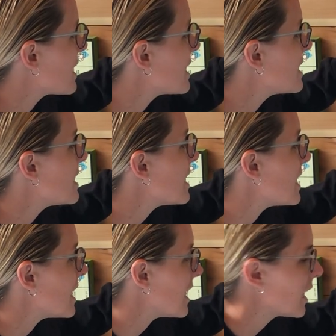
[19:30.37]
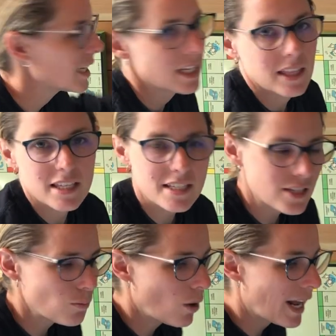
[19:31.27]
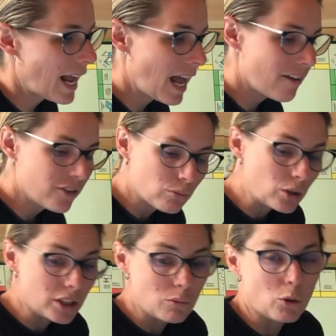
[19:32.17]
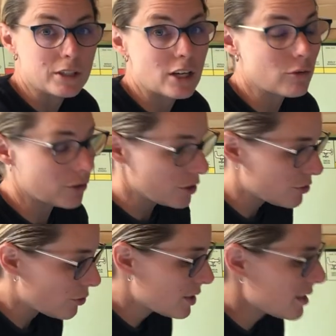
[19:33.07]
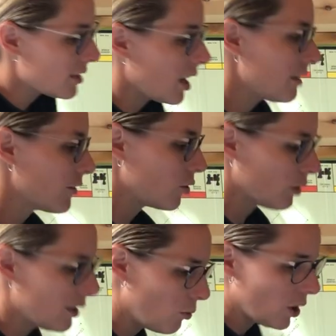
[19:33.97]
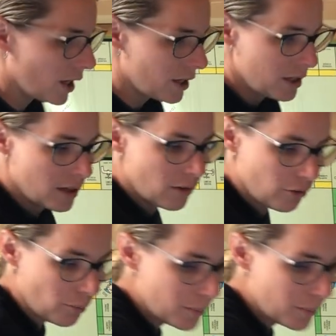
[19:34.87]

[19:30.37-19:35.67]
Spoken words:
to D, this is one I haven't really worked out for you. So this is kind of a great one for